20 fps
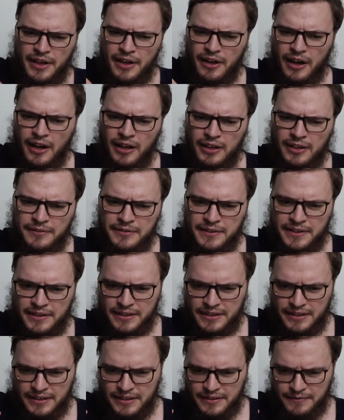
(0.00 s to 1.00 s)

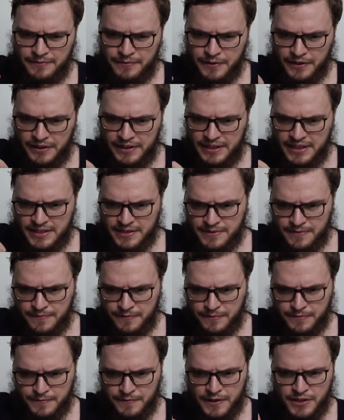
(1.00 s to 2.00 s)
for these
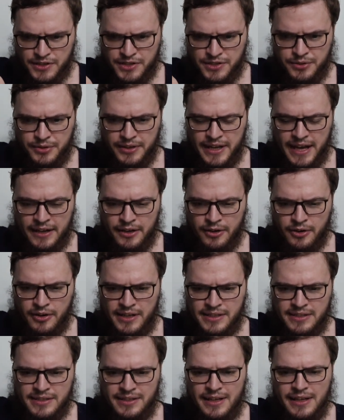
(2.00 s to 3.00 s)
first two
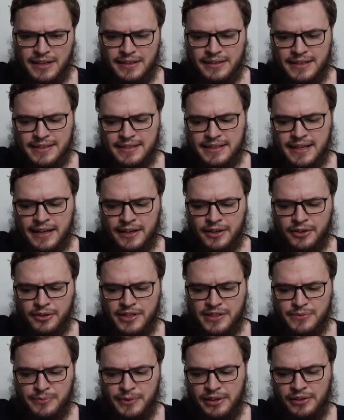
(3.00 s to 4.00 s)
categories. These
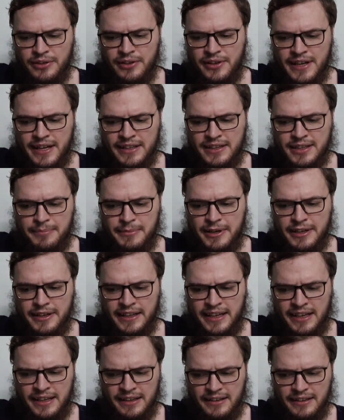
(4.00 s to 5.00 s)
categories, we look at the
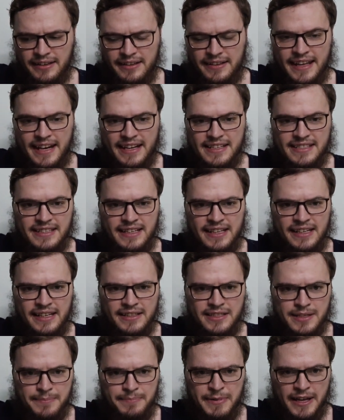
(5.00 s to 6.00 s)
money that is
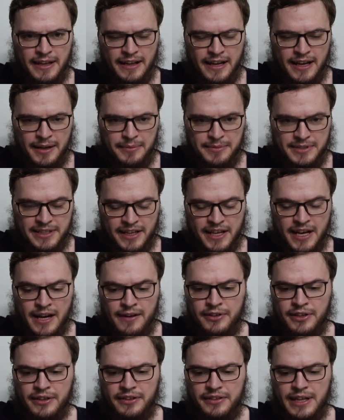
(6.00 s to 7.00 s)
needed to pay, to
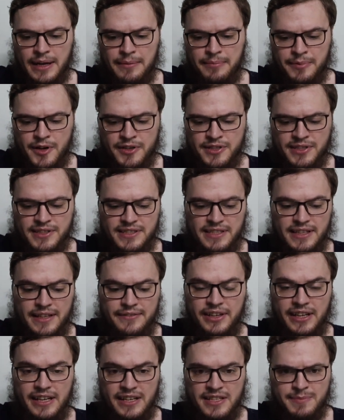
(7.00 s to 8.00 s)
cover that person's
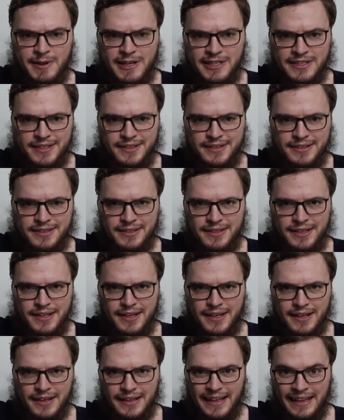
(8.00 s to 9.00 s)
living expenses,
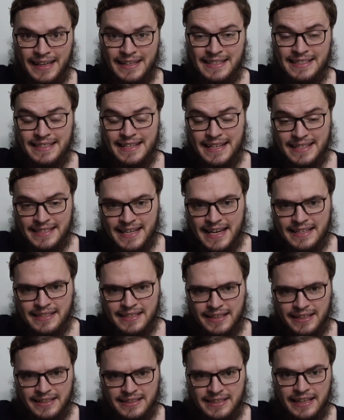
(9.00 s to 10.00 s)
like his
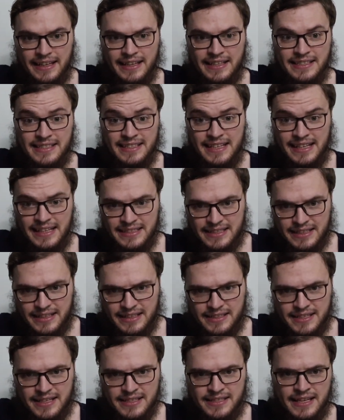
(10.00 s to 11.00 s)
necessities, like his needs and
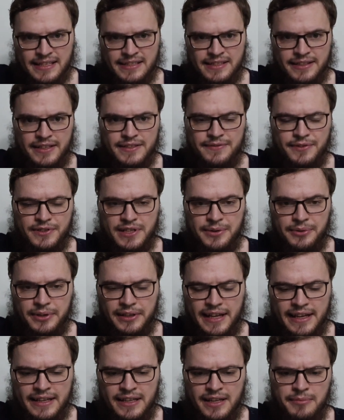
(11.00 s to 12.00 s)
his necessities for
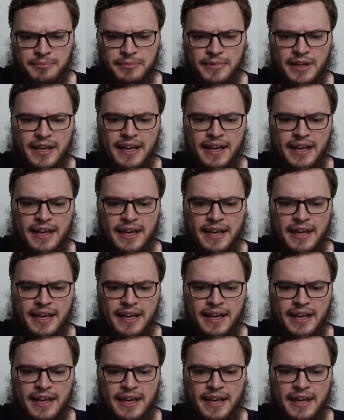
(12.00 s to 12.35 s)
someone like him.